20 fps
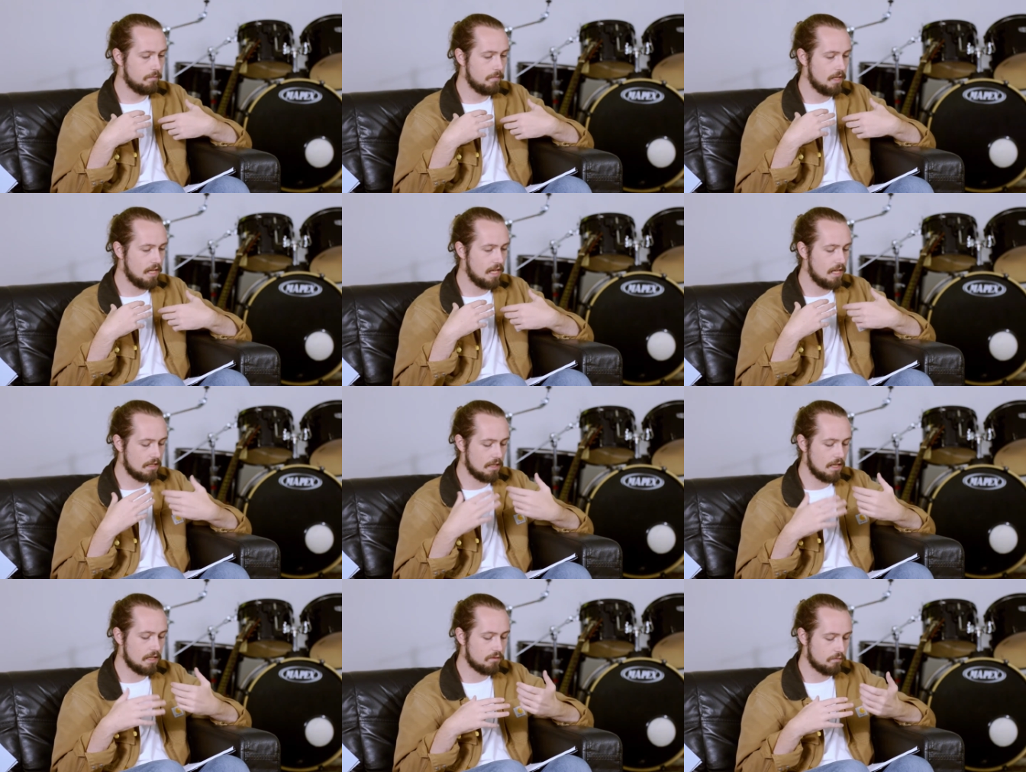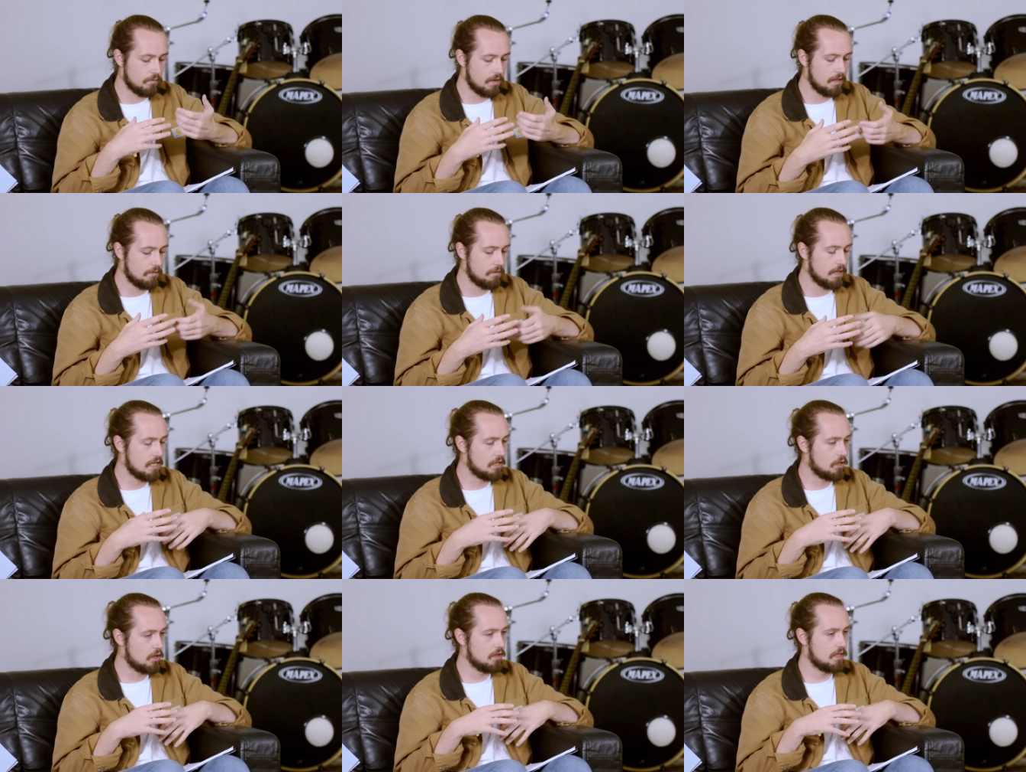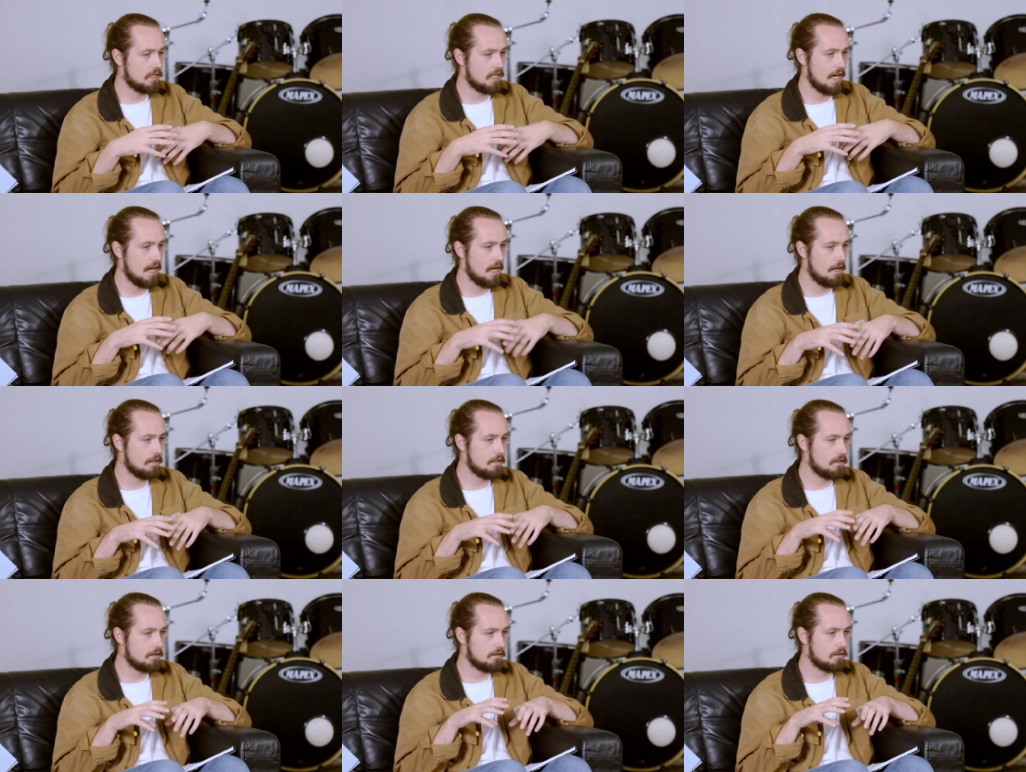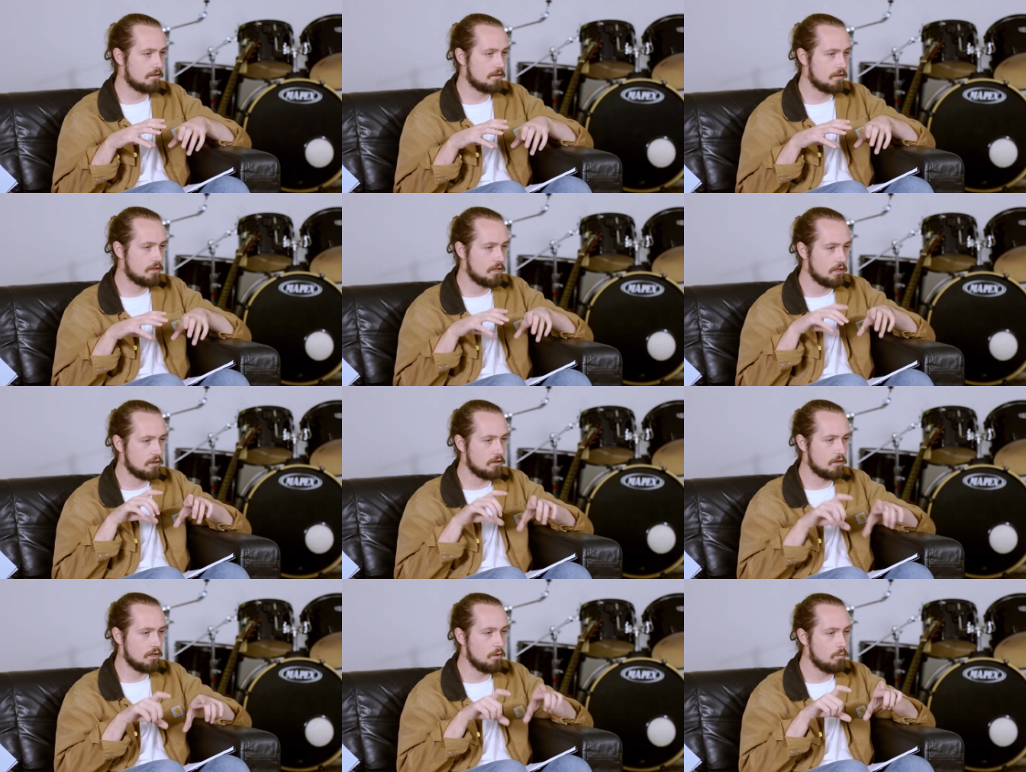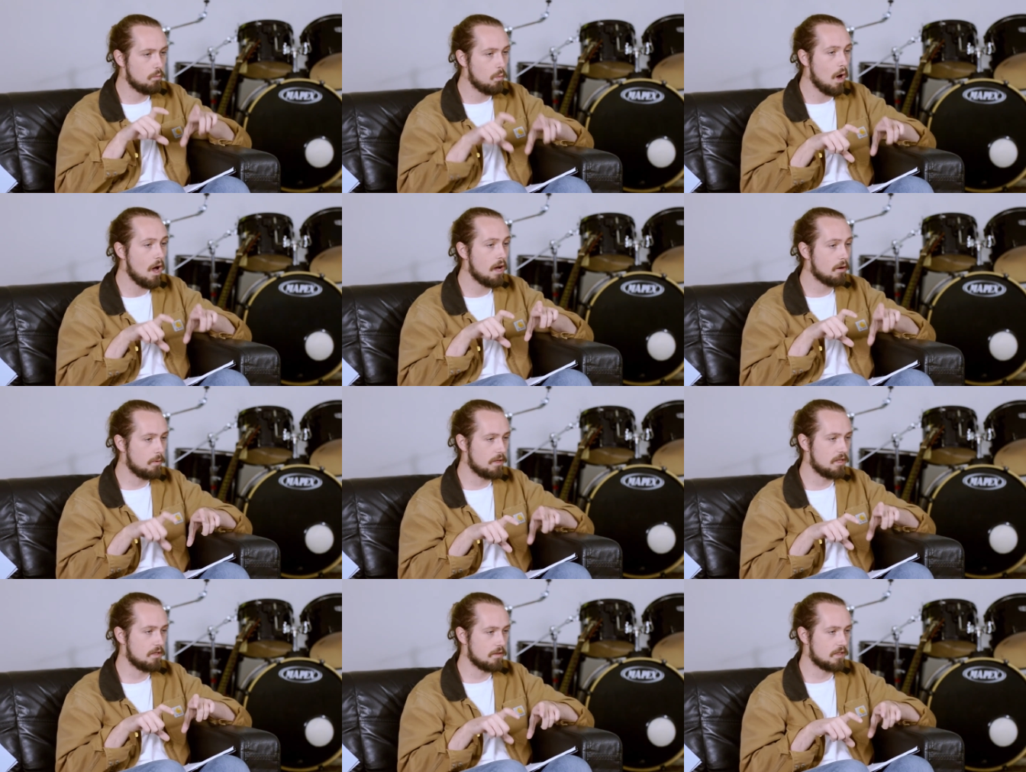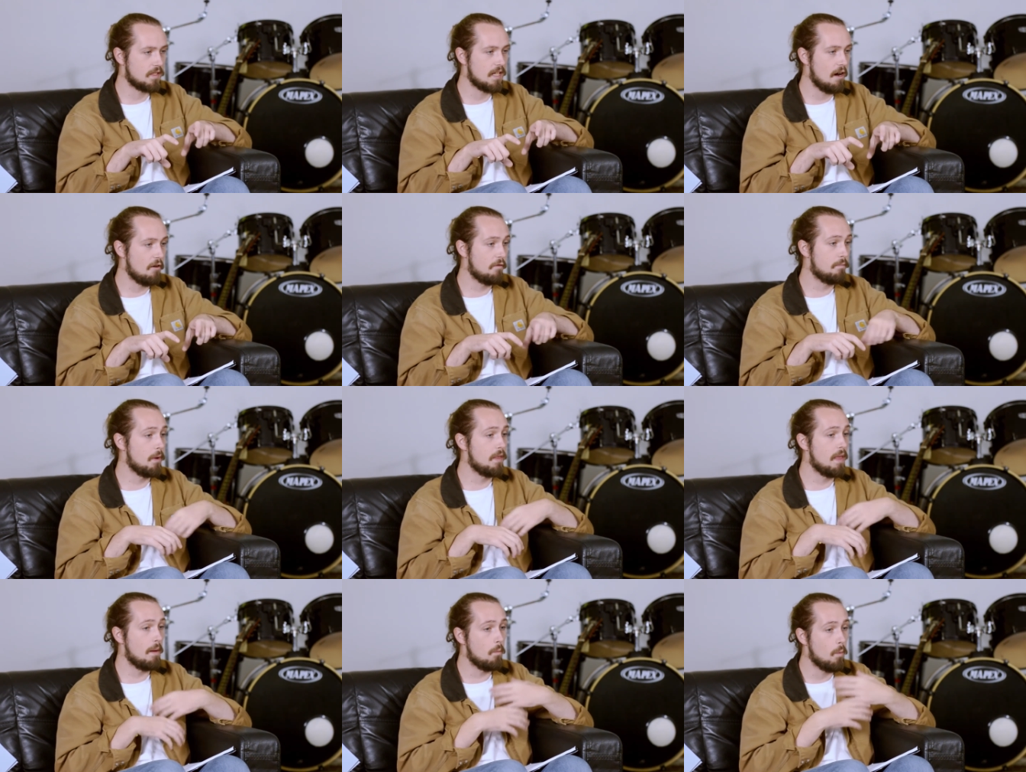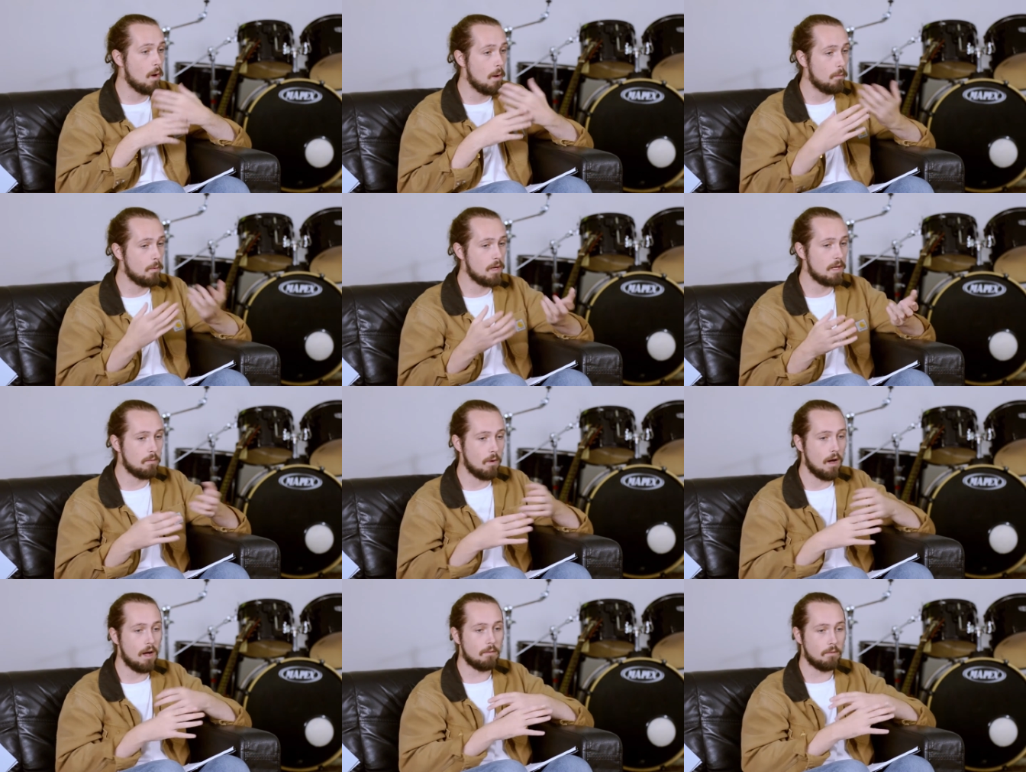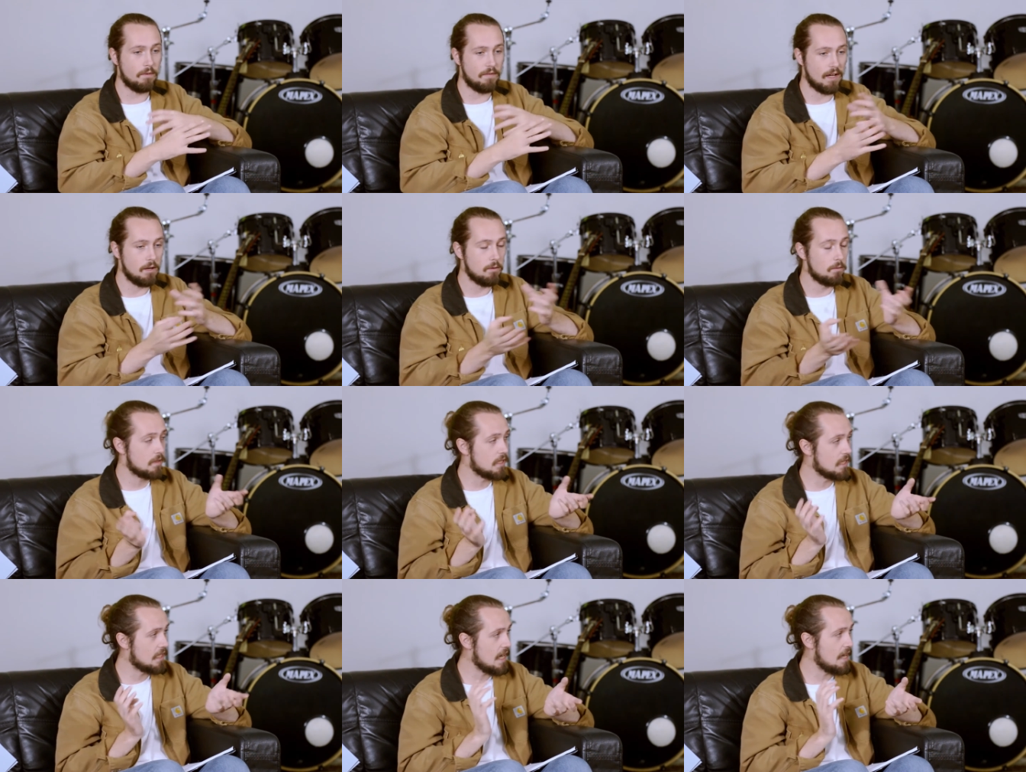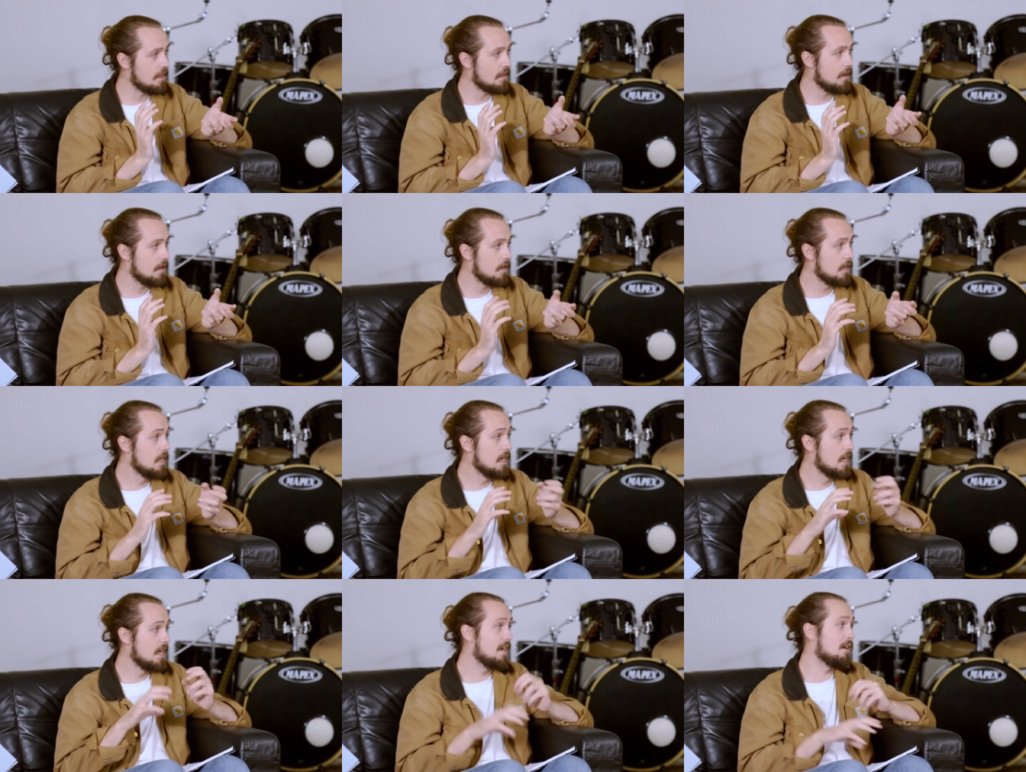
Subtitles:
it's really, really good to work with yourself, but then when we work with it all together, it